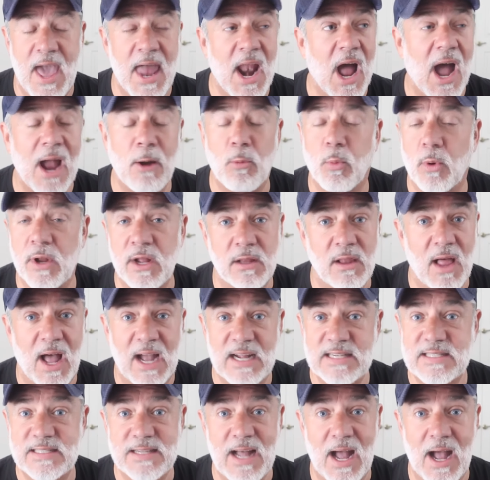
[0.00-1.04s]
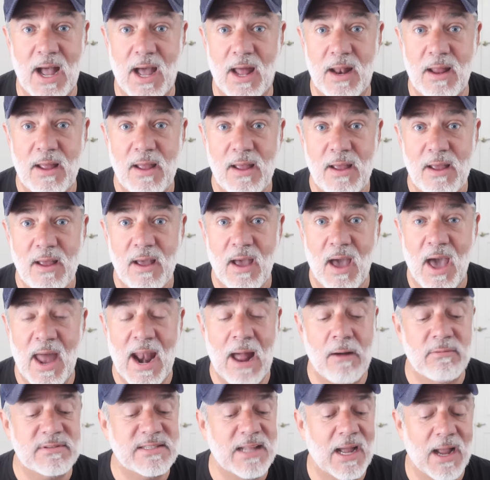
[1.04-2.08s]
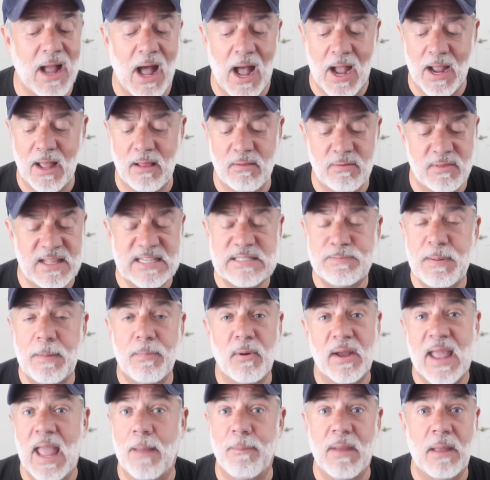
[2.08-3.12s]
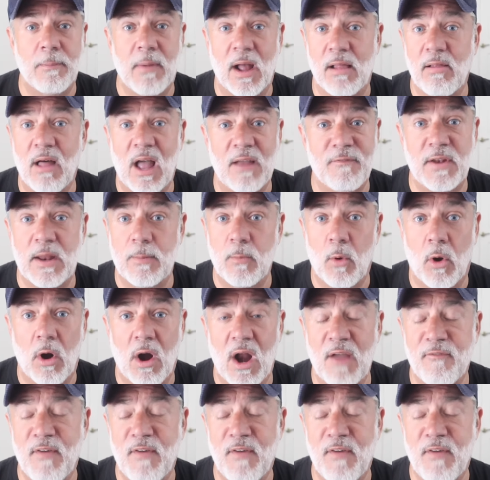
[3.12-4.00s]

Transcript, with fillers: And I realize that. And I was like, I, these people can't be in my life anymore.